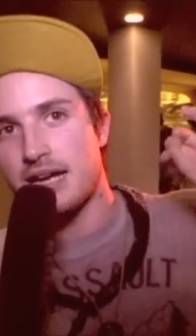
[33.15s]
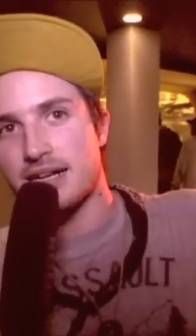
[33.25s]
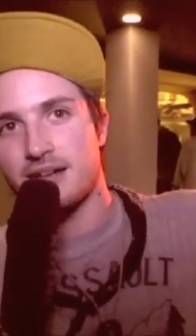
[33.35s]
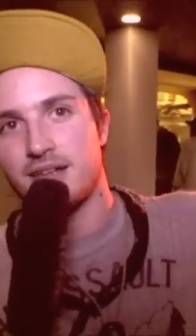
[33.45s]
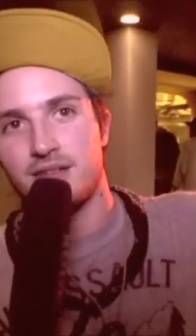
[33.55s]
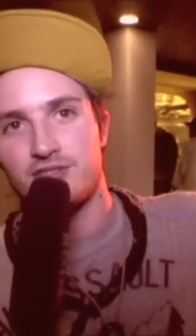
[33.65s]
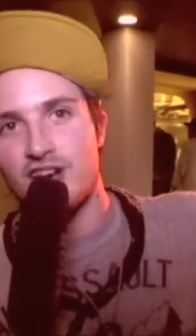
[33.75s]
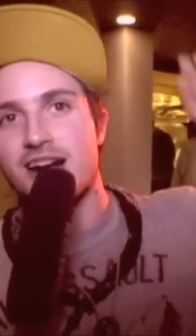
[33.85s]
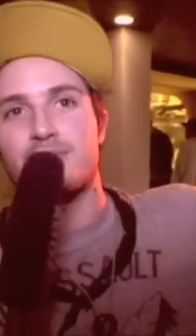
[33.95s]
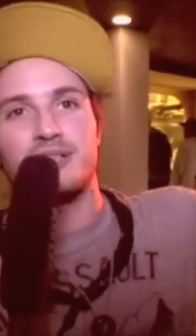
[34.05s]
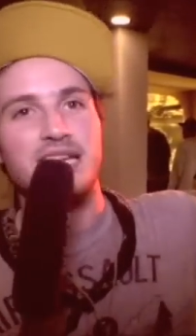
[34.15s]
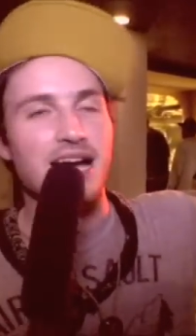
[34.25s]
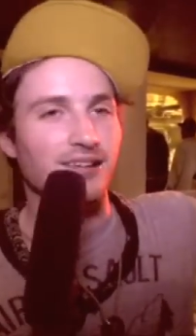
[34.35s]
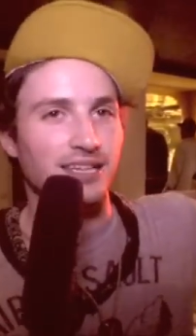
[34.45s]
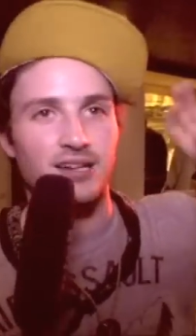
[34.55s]
and jock
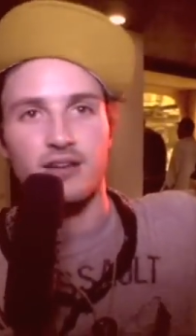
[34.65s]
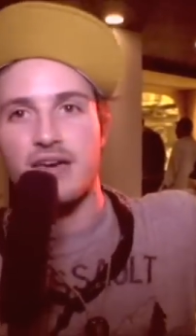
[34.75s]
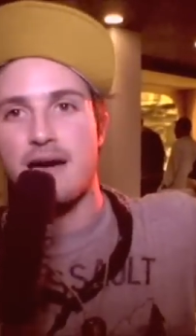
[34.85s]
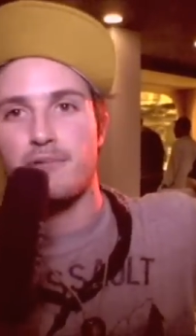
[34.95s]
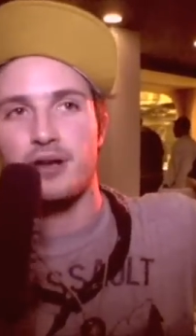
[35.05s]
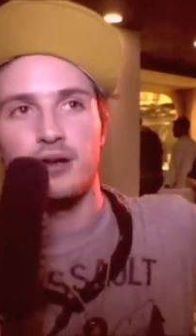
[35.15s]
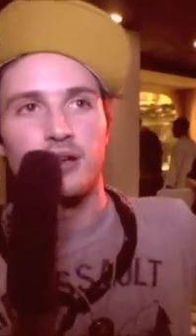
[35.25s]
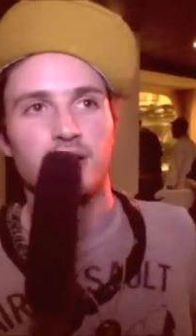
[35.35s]
mentality and all that, but